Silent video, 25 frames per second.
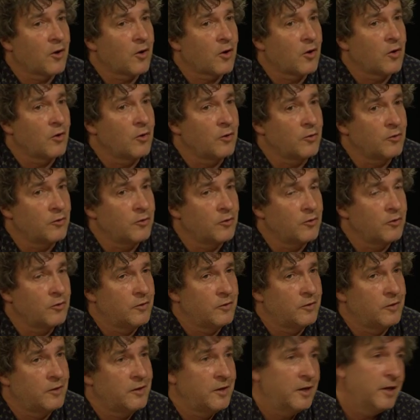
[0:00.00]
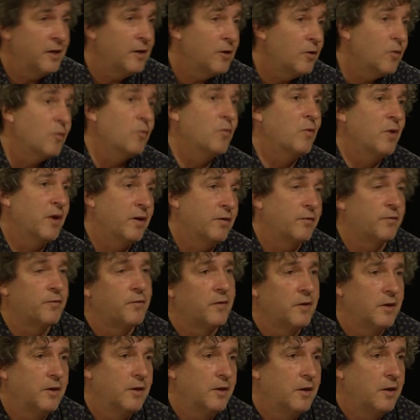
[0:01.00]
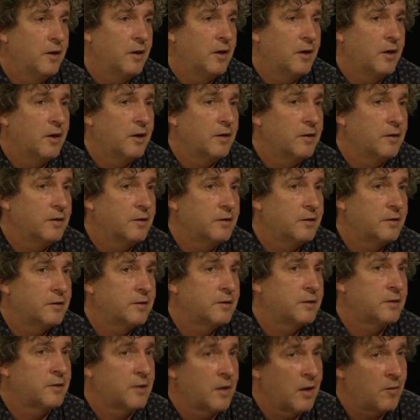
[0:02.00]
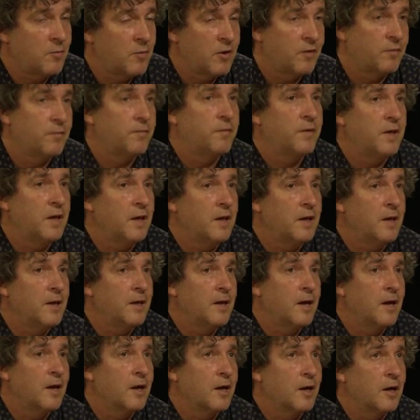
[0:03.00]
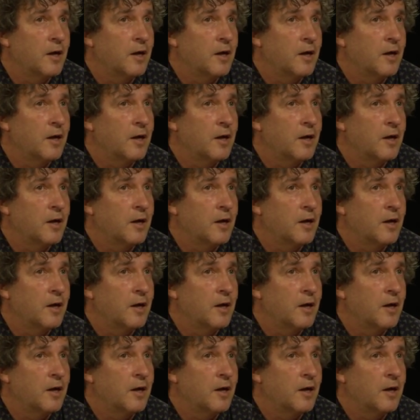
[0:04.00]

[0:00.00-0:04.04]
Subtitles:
could deal with some of the